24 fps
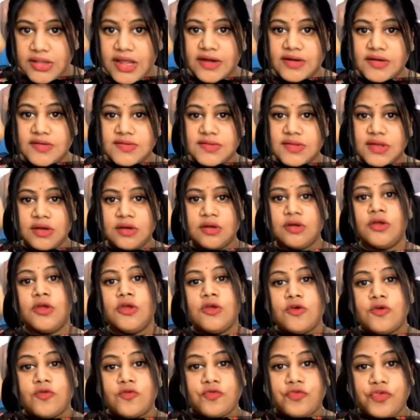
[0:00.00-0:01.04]
That is a
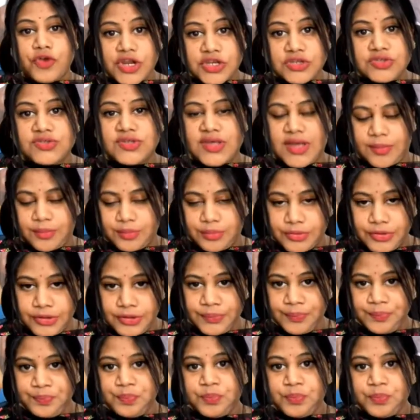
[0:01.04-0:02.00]
fresh sample.